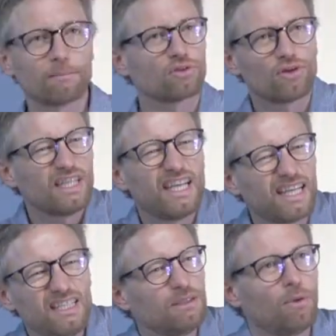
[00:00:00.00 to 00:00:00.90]
absolutely
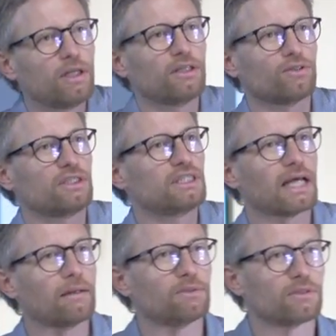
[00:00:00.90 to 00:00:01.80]
negligible in antique
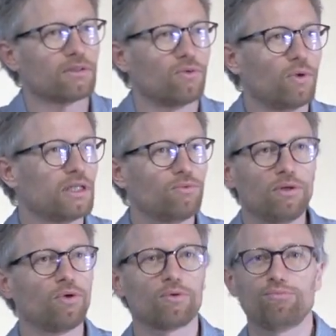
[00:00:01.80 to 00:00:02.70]
times, when
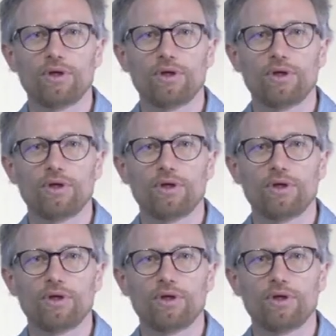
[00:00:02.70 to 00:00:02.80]
we were